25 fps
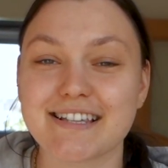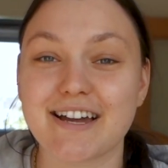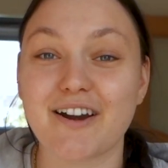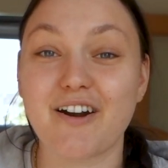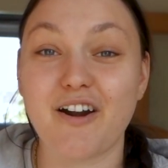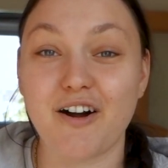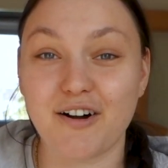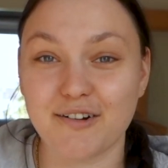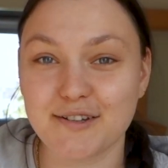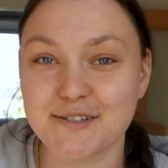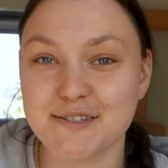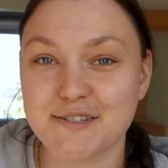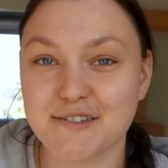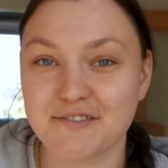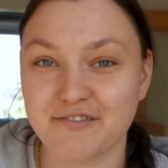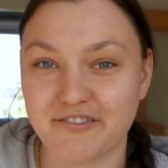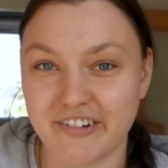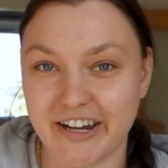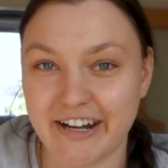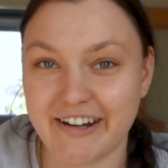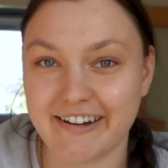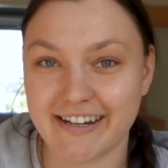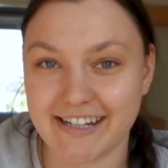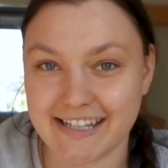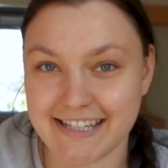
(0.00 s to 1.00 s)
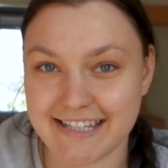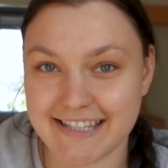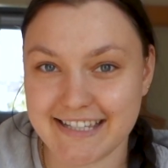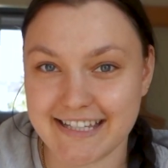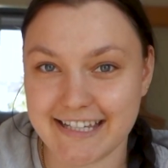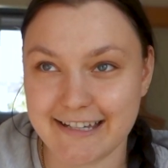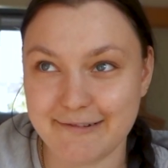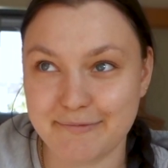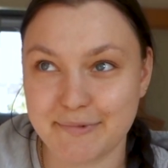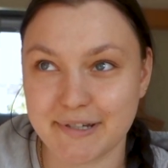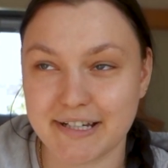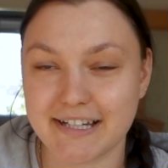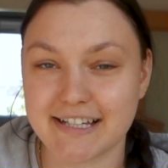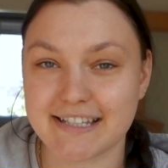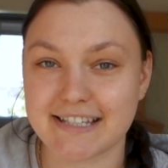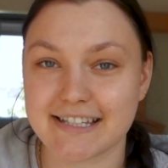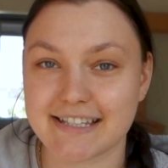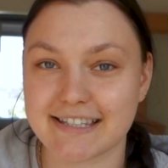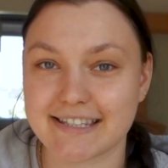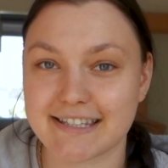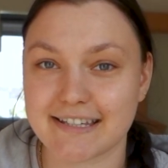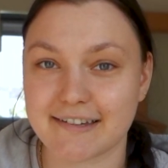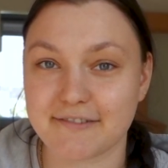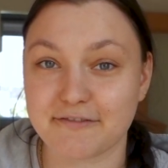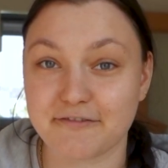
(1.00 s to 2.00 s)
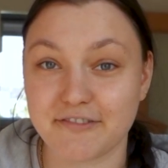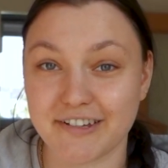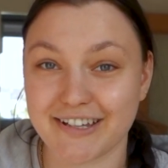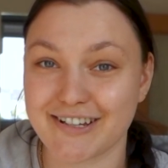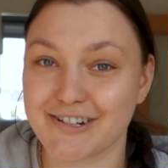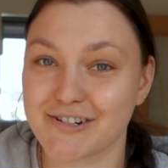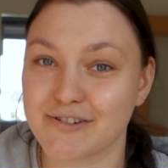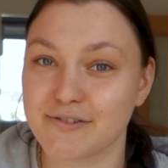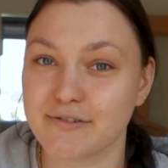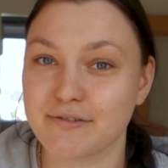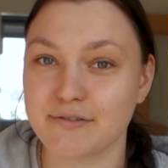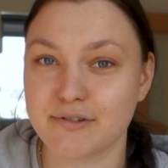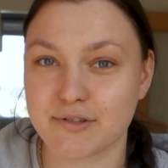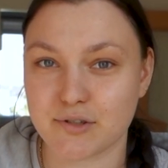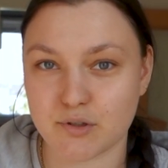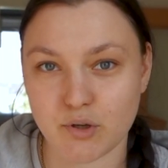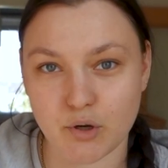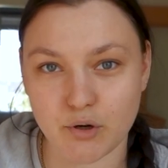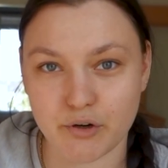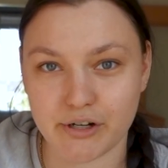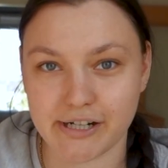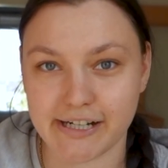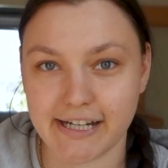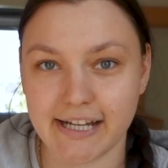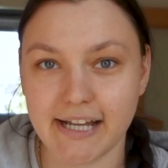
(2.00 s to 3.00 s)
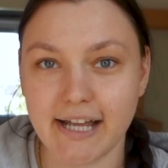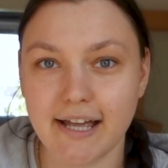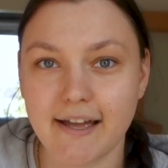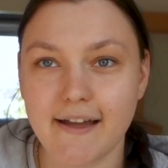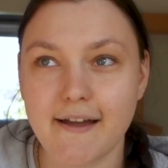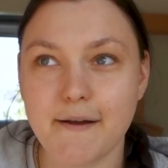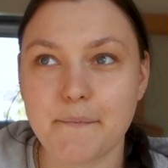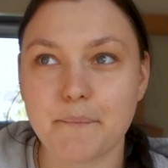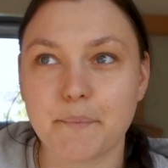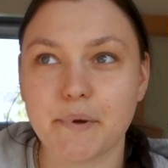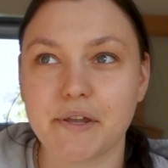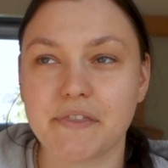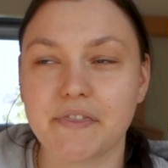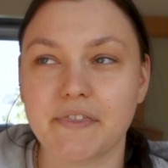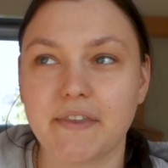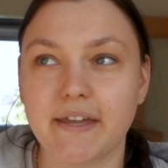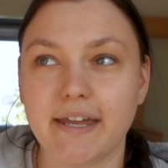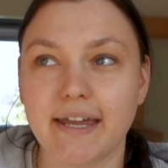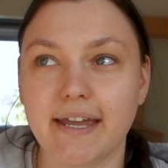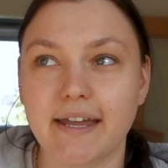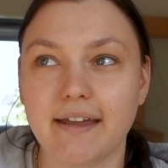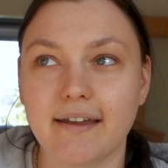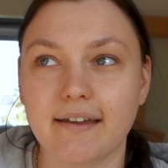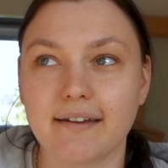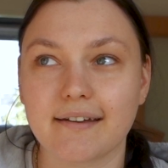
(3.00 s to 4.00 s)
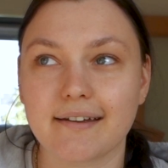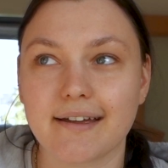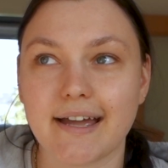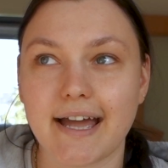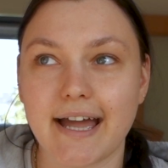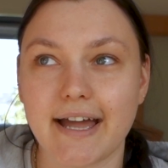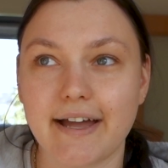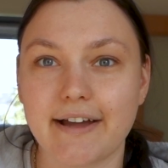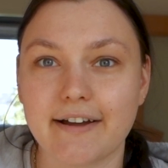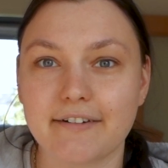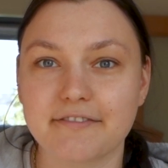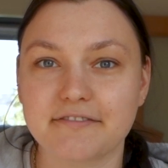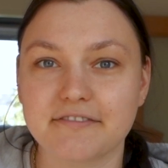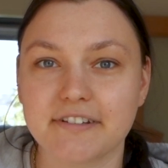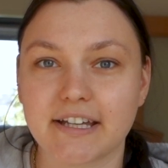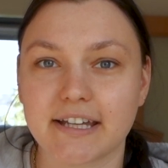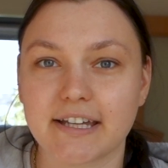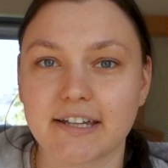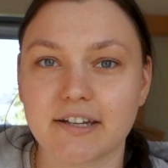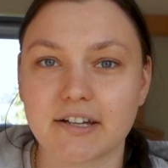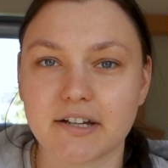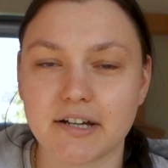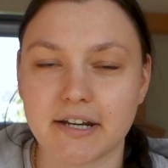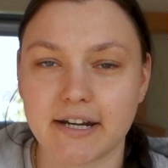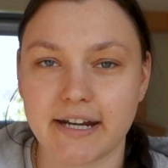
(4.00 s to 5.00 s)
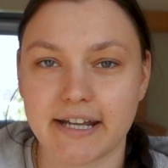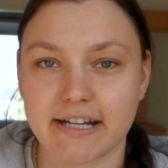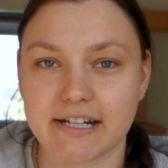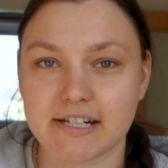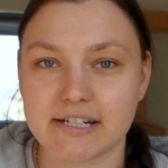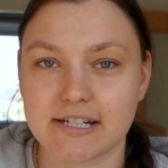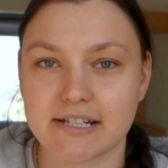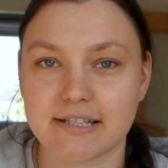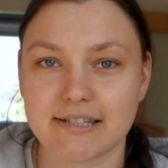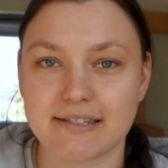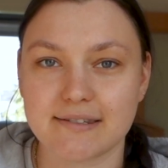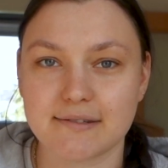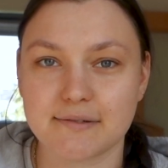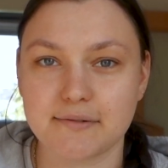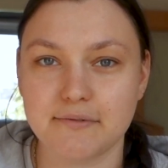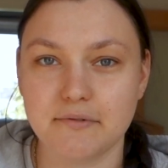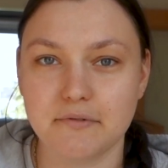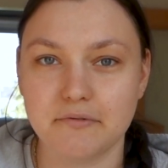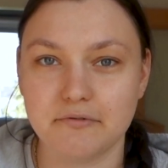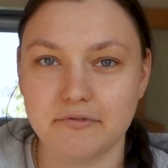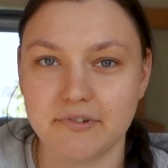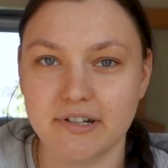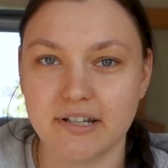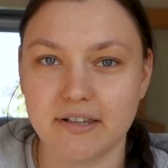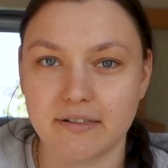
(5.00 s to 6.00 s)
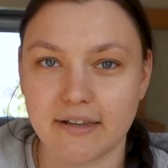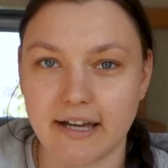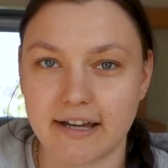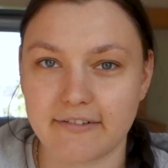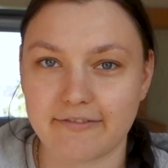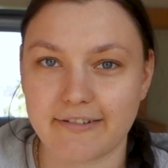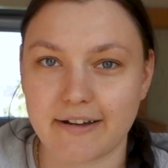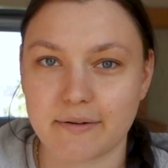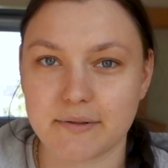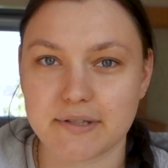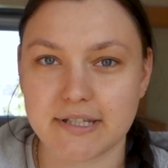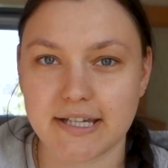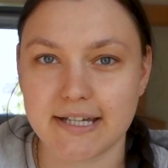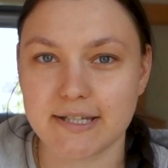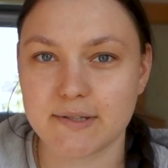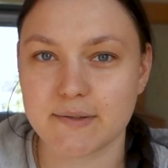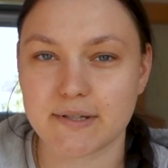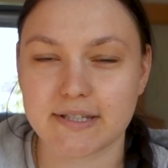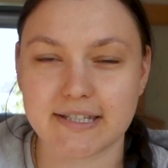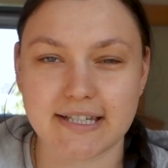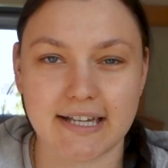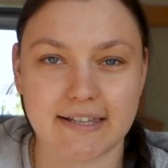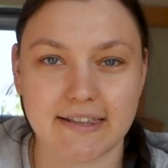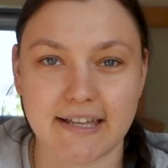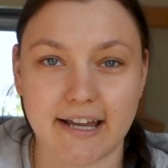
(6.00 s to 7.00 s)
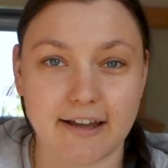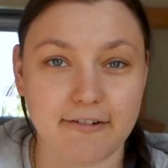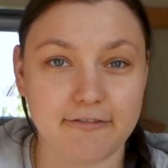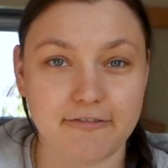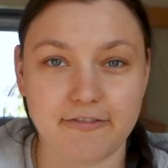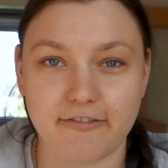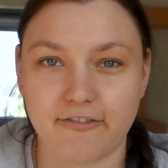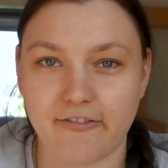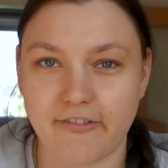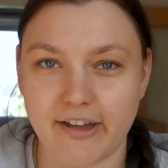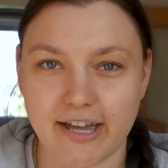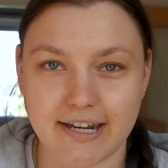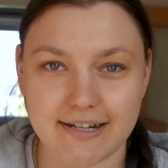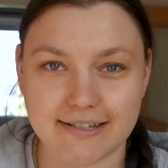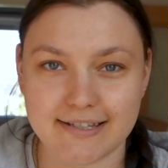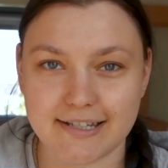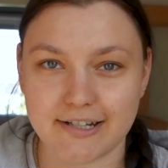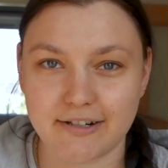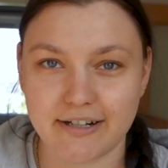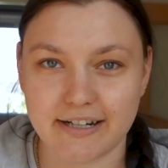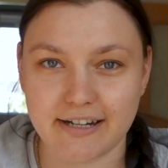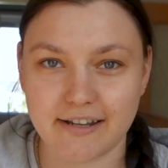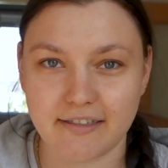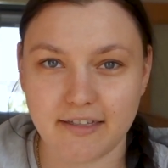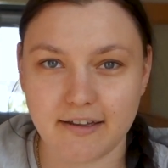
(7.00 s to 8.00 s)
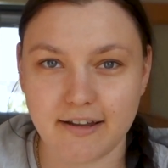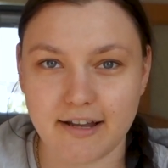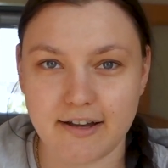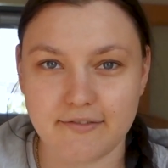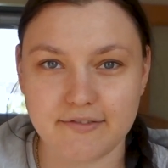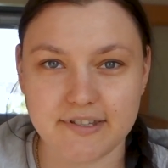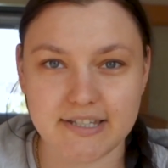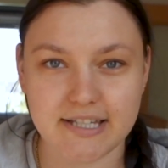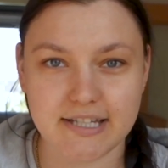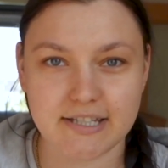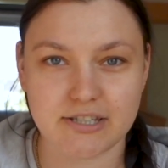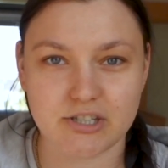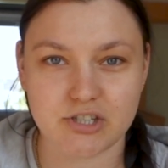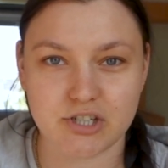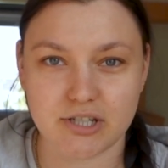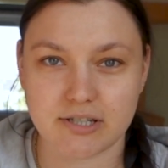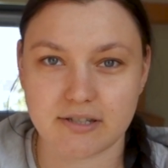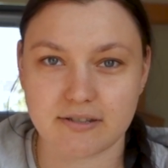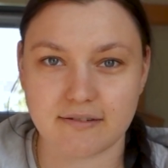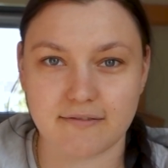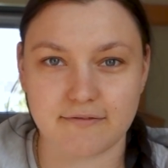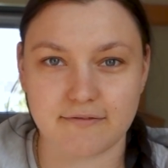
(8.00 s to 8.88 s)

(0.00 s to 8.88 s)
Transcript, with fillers: are also very easy because it's a fictional story but they have like connections to real life, I would say. So it's not like fantasy or anything, obviously, it's just